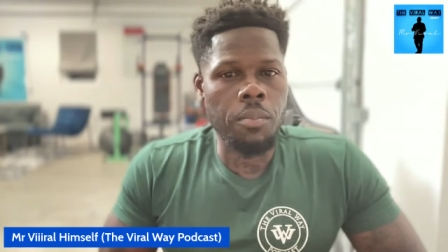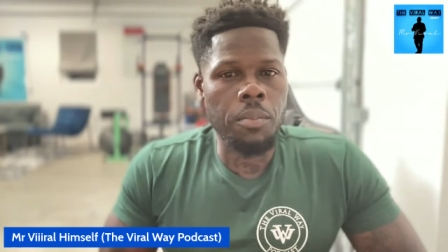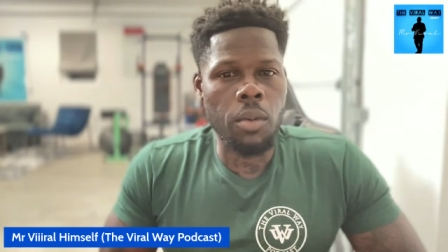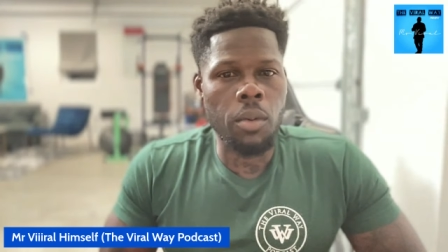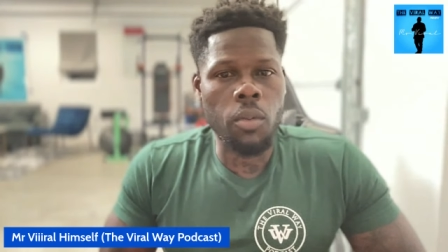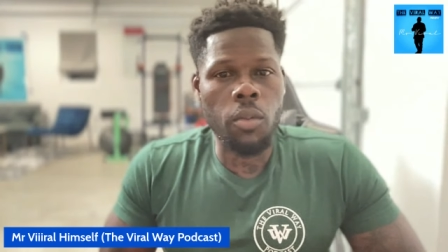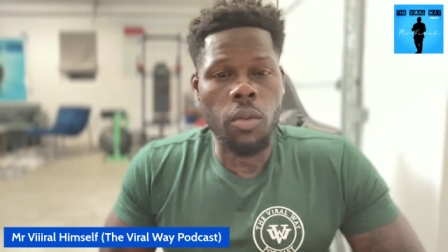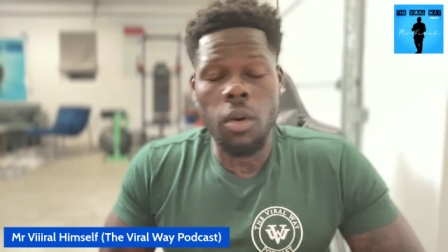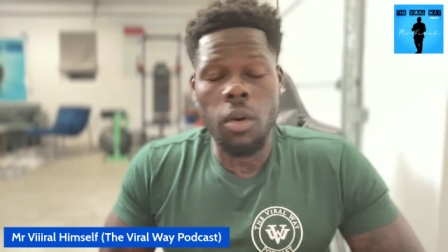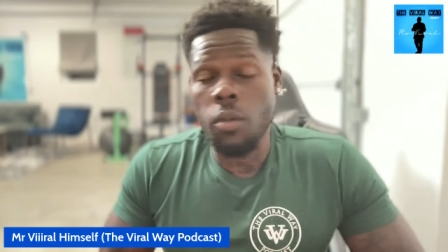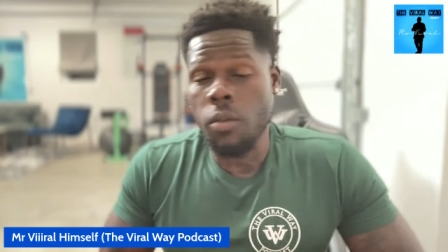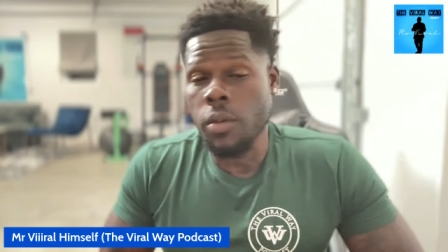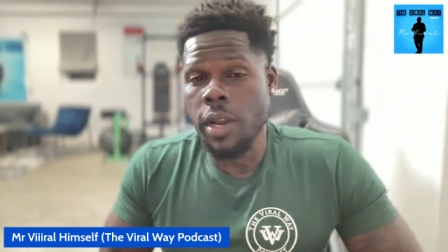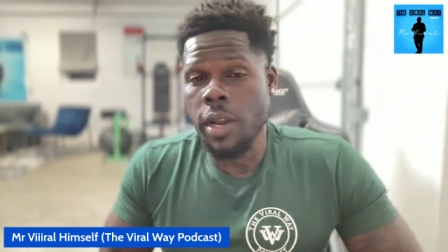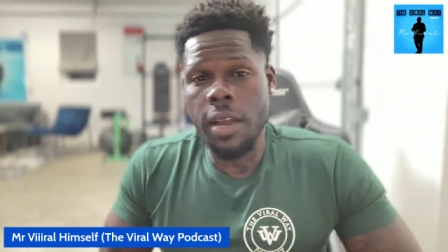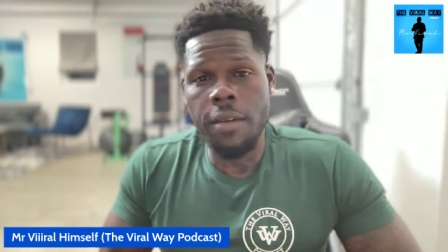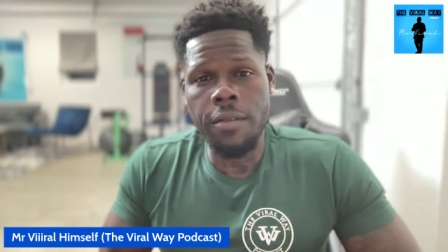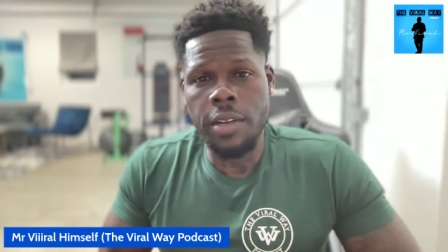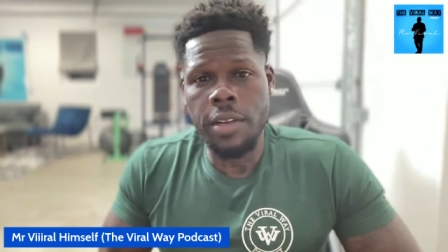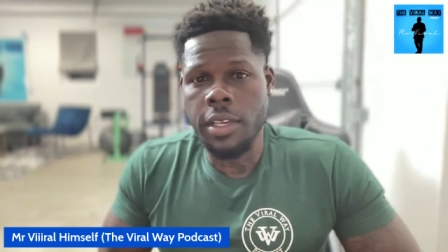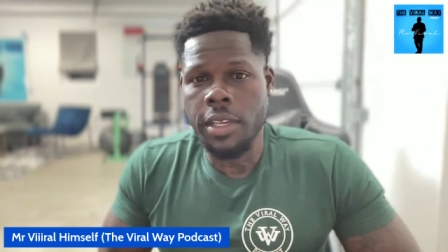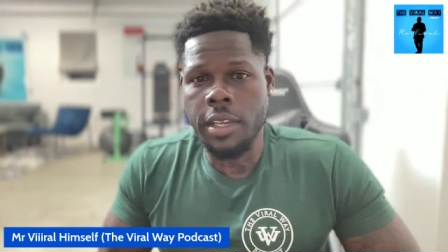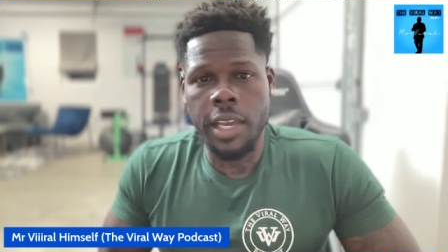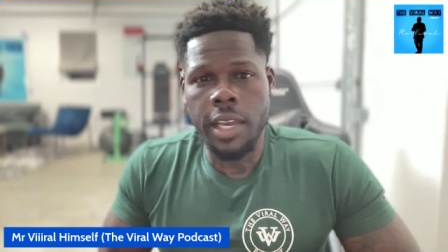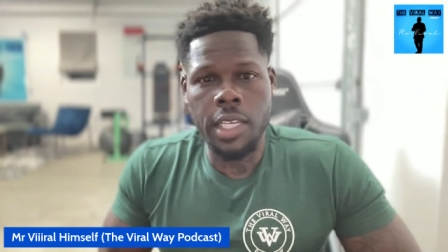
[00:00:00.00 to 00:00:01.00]
but or whatever
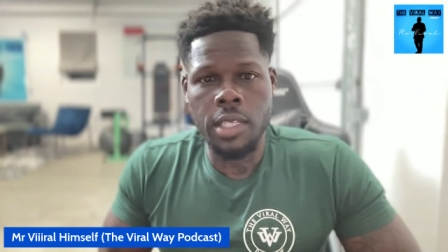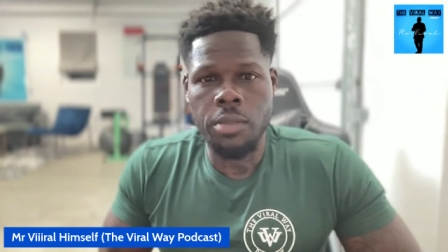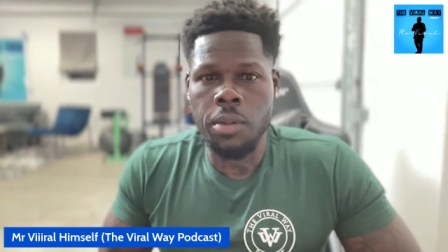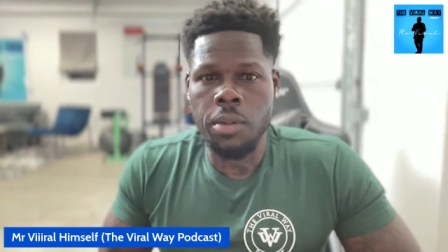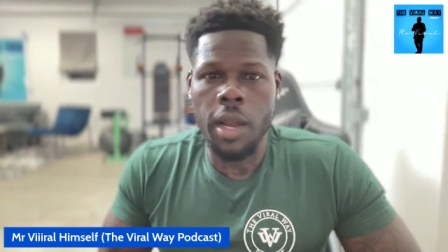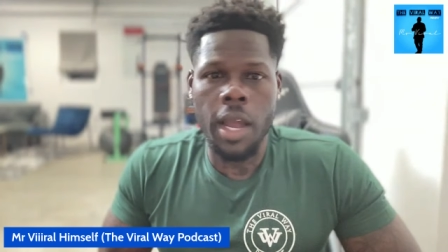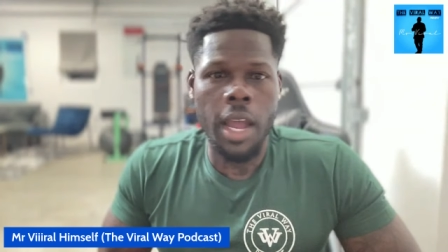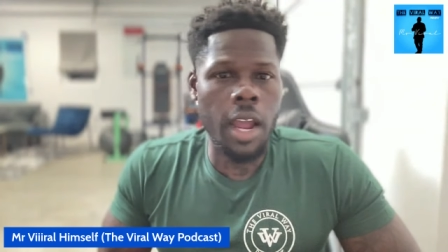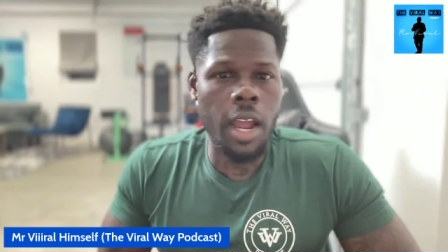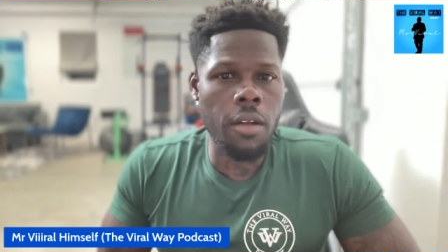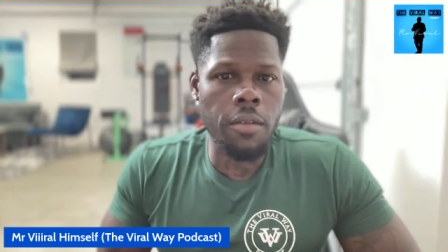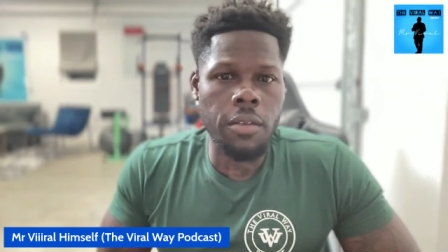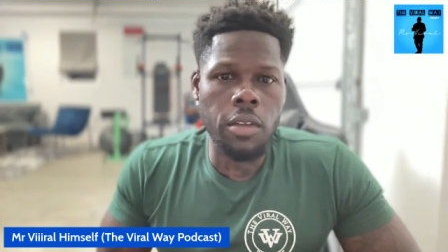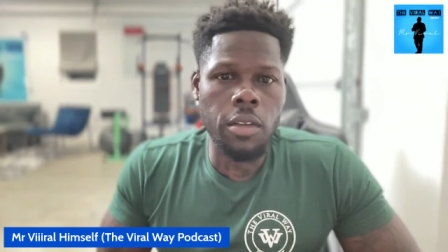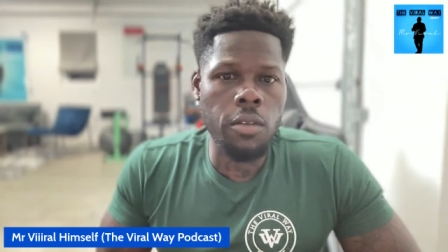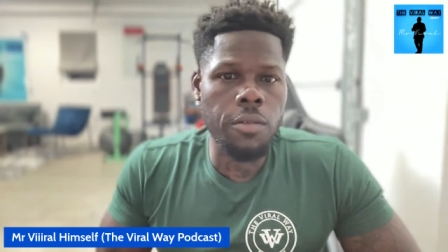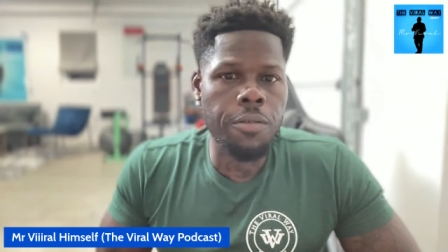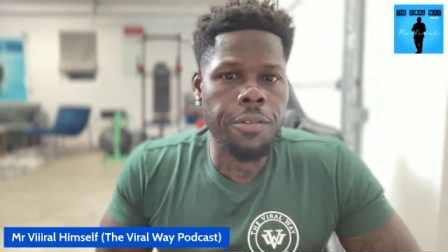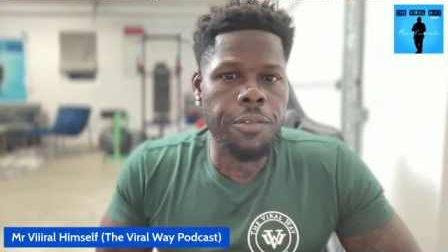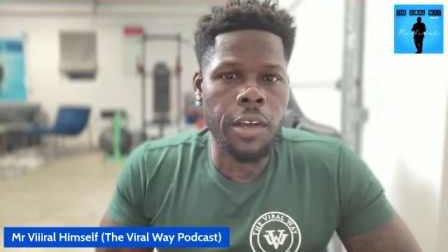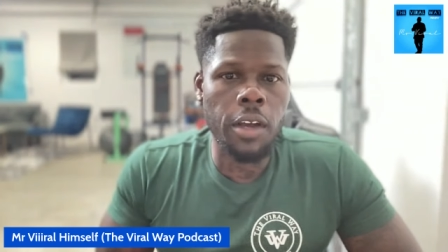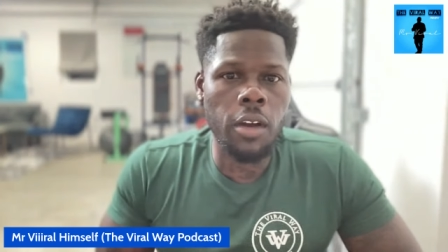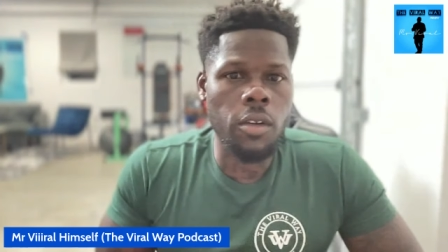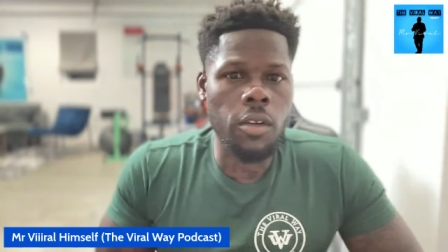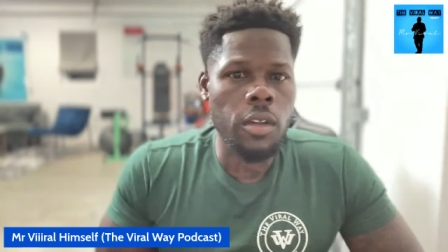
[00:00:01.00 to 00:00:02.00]
the case, but however you
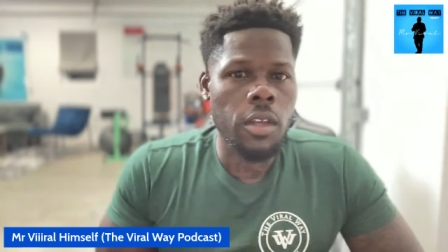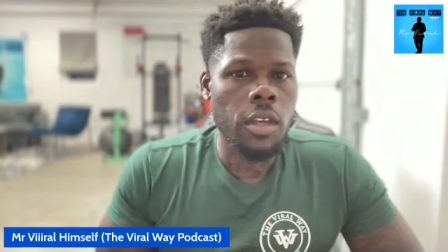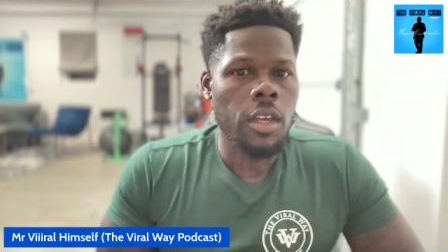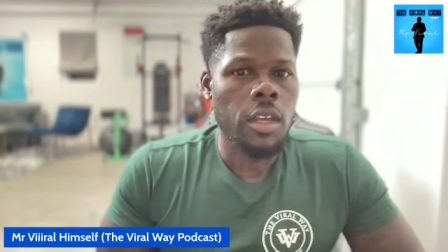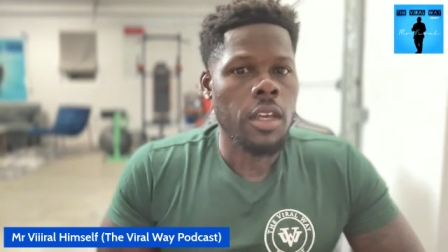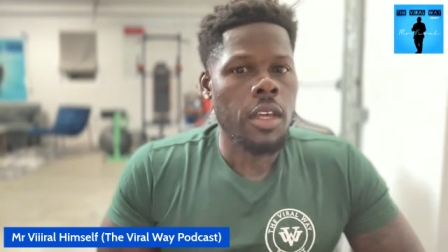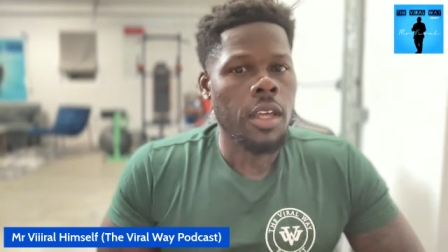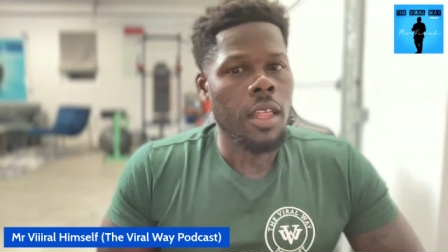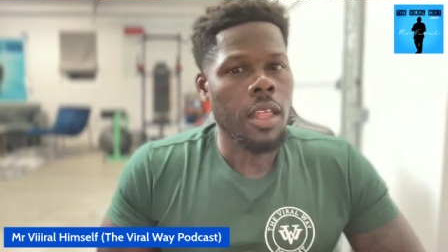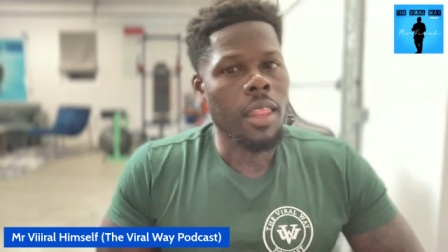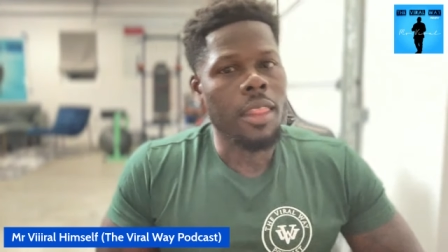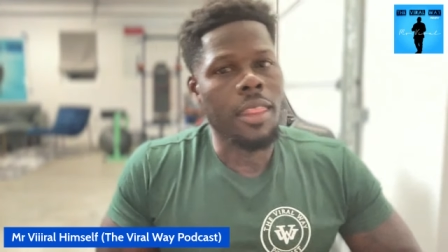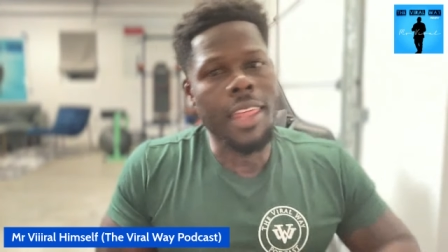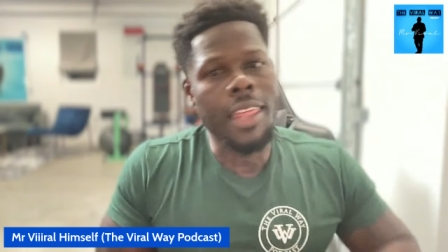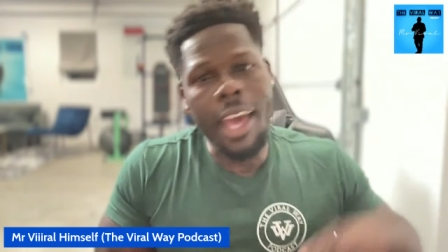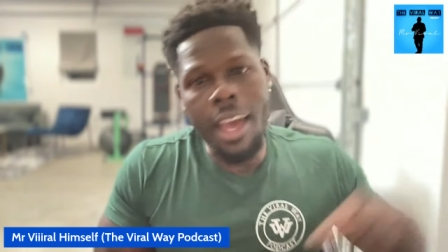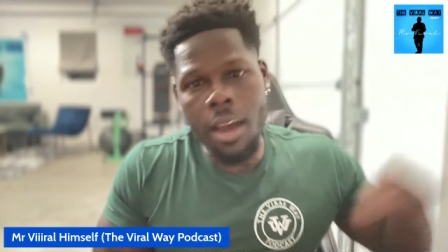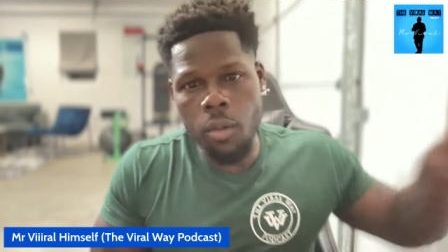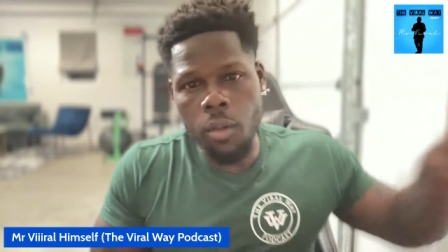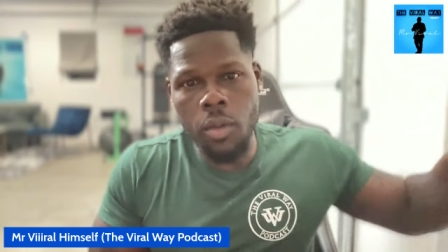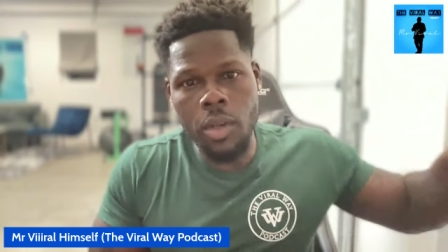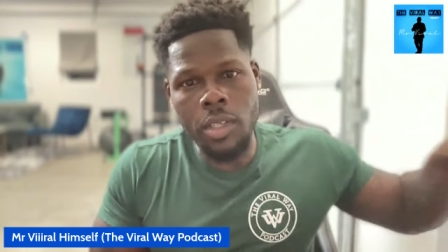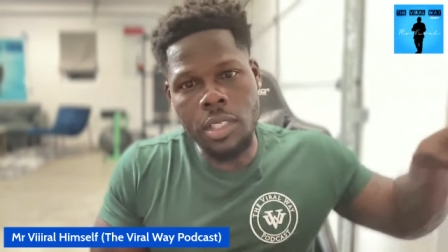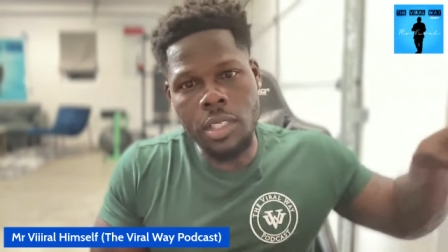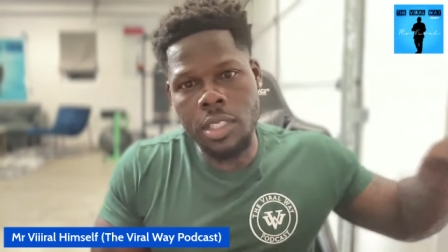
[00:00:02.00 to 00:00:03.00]
felt,
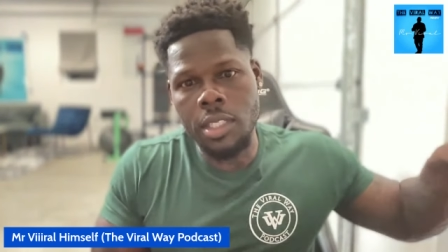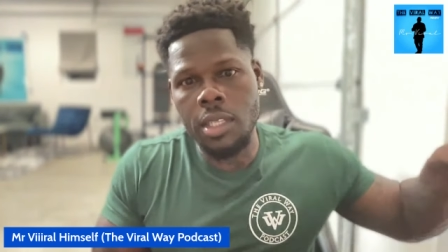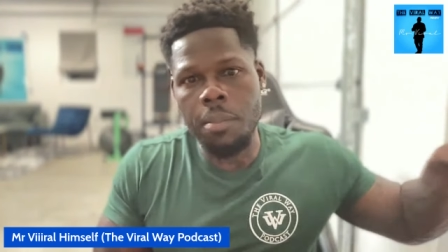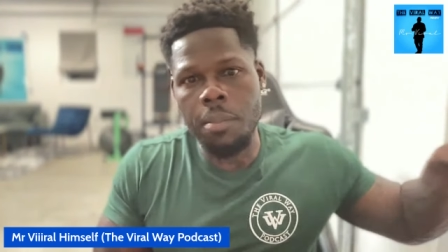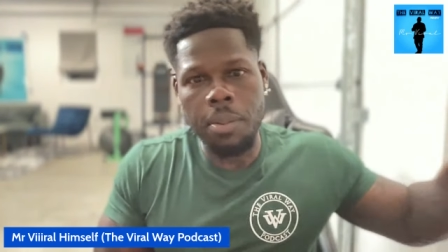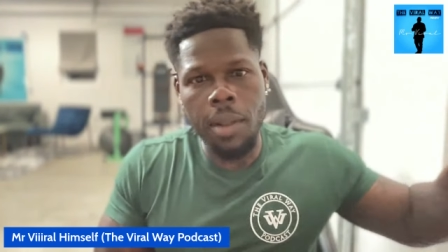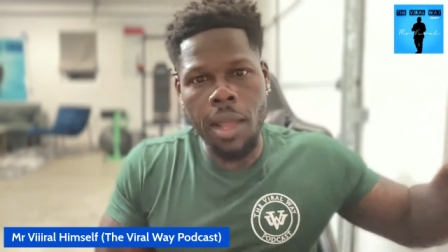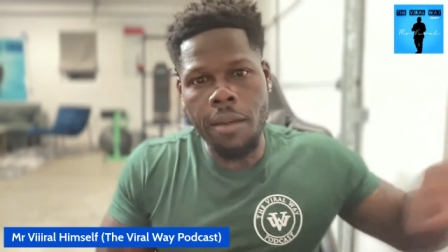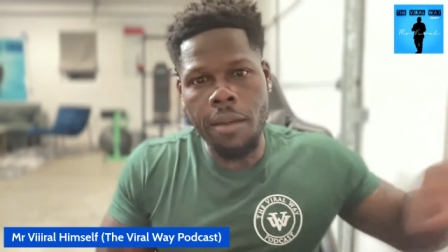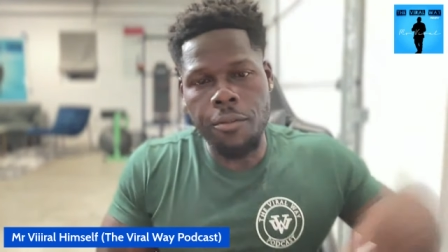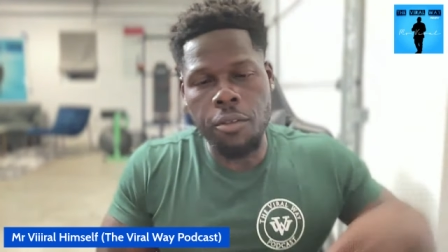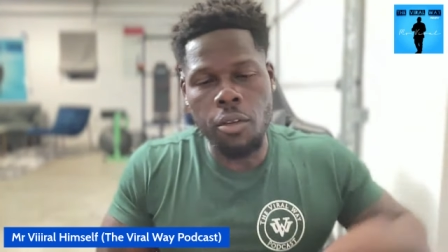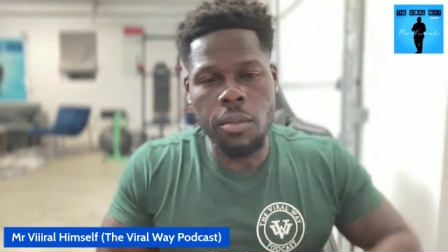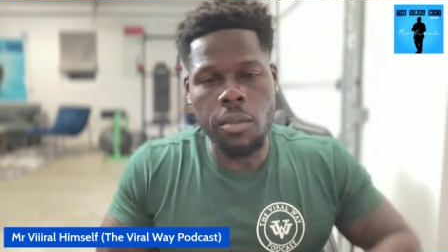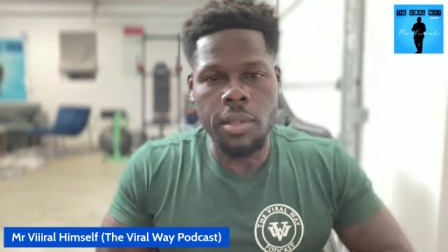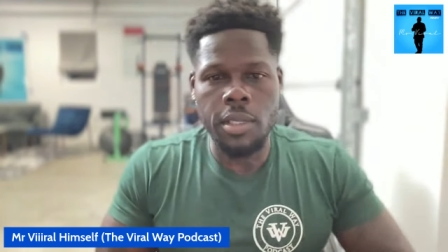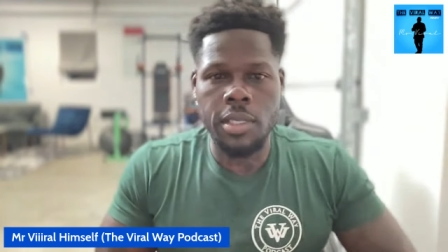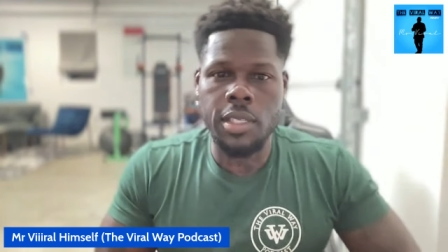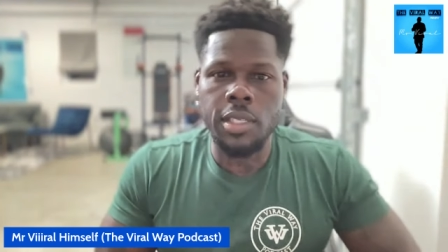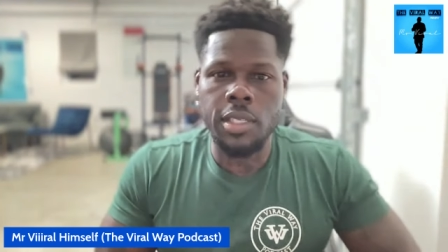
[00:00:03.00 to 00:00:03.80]
that wasn't the platform to